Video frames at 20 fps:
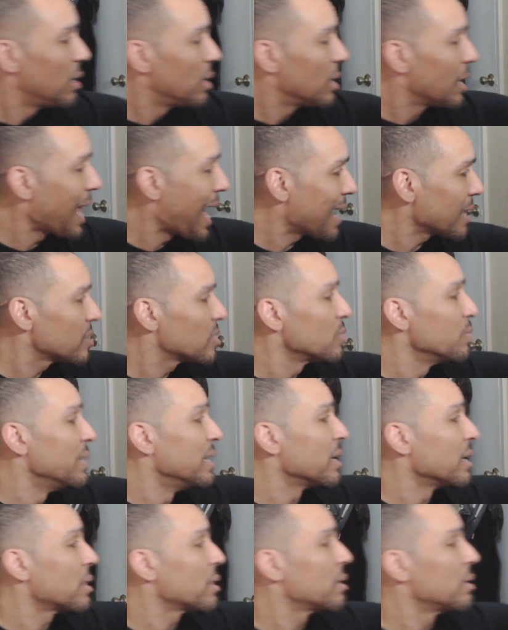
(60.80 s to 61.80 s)

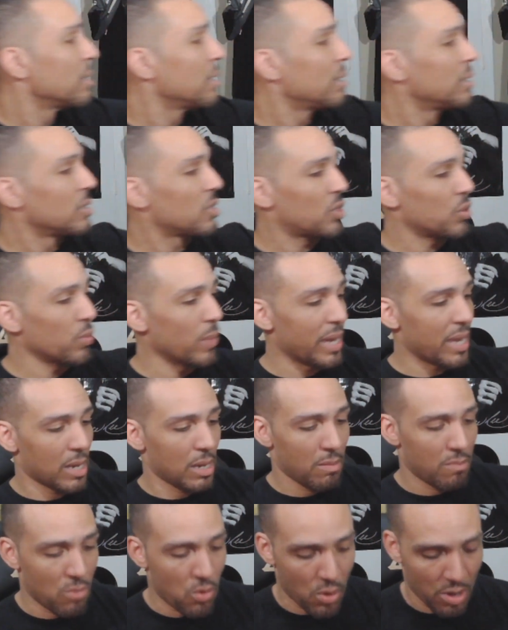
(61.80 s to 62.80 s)
Locksmith, Sway in
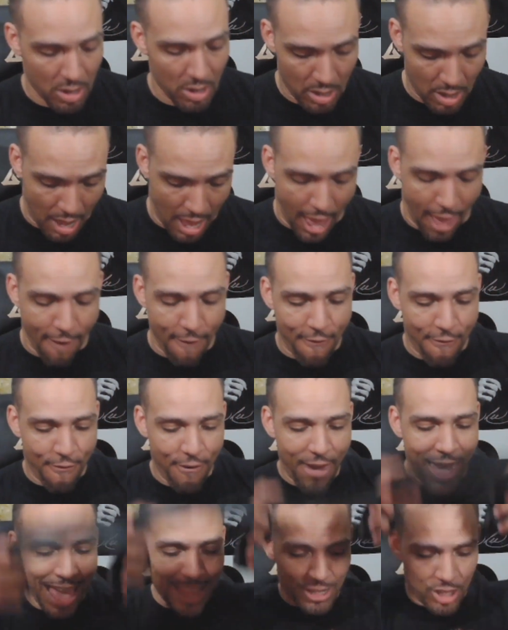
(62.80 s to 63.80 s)
the morning,
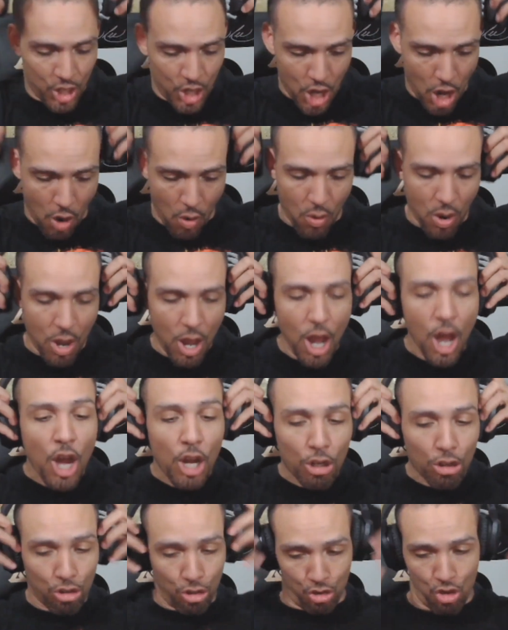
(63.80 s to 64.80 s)
Fat Joe.
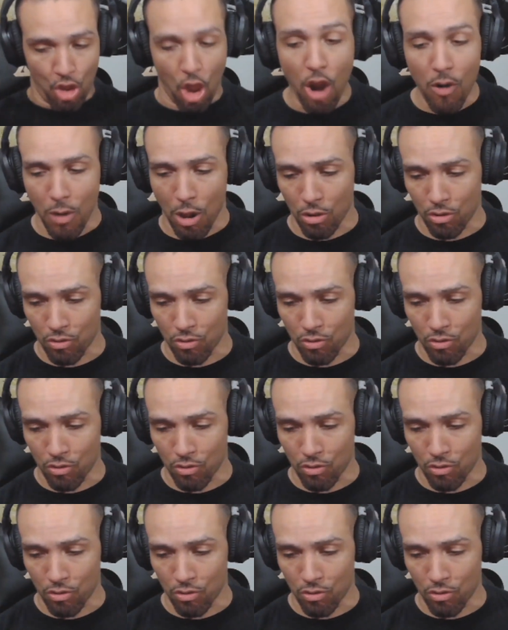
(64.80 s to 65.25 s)
Hero,